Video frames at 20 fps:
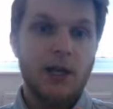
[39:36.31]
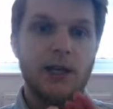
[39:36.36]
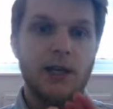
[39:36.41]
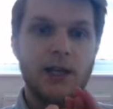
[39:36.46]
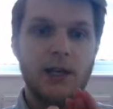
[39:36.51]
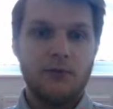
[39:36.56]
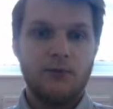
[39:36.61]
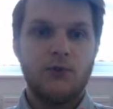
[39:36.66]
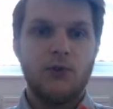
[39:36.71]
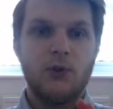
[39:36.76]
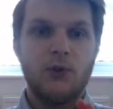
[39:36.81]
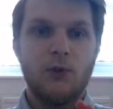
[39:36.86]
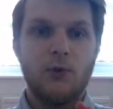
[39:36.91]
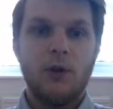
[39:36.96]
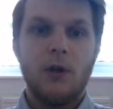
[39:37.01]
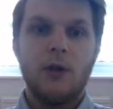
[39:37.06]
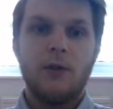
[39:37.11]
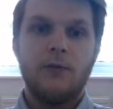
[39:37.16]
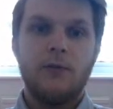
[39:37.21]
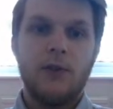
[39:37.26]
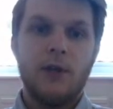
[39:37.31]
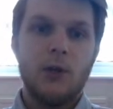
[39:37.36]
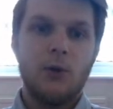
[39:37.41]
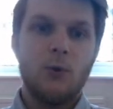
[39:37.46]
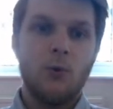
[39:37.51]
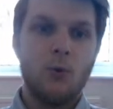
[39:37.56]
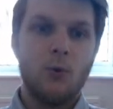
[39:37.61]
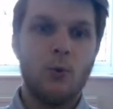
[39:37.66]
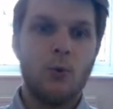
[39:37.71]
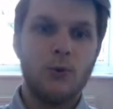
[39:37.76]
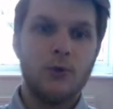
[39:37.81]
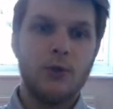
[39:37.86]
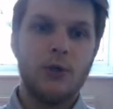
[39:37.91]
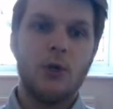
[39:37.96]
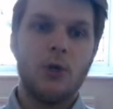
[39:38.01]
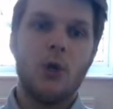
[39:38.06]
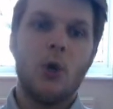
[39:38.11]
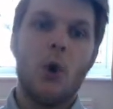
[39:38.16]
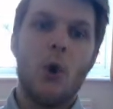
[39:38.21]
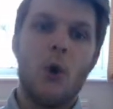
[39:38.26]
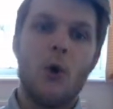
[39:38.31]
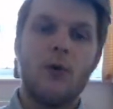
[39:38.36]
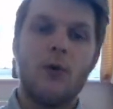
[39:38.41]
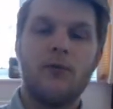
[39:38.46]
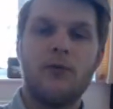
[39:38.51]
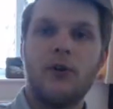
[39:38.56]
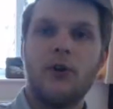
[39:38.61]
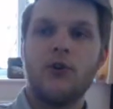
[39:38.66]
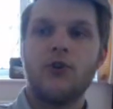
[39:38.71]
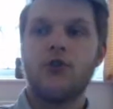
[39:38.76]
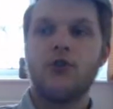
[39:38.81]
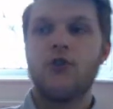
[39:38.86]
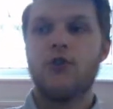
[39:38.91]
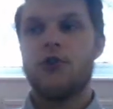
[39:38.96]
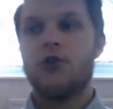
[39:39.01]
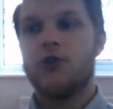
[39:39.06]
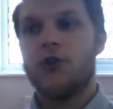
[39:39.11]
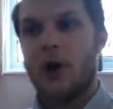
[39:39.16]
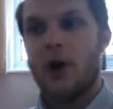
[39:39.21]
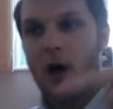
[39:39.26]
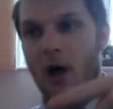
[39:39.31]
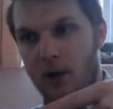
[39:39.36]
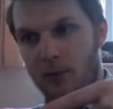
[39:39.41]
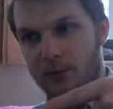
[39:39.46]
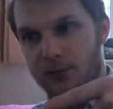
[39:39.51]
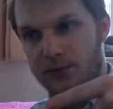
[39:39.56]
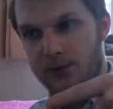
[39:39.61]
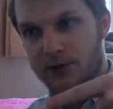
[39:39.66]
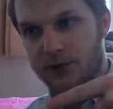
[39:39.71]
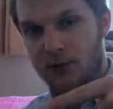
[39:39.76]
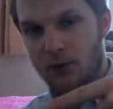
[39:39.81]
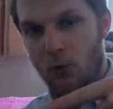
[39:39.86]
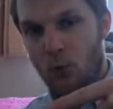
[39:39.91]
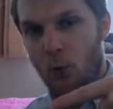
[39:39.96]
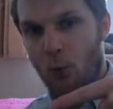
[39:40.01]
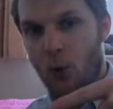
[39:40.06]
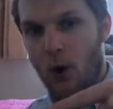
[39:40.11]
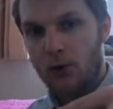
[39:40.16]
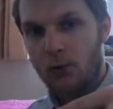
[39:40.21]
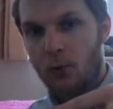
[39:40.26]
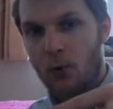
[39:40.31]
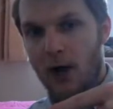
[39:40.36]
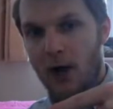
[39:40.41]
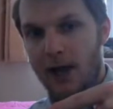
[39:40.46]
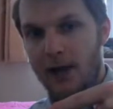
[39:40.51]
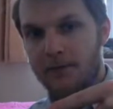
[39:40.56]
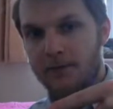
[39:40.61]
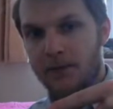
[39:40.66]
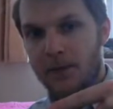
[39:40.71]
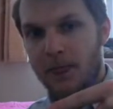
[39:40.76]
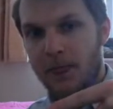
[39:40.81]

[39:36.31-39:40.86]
gives you the order of sharps one way.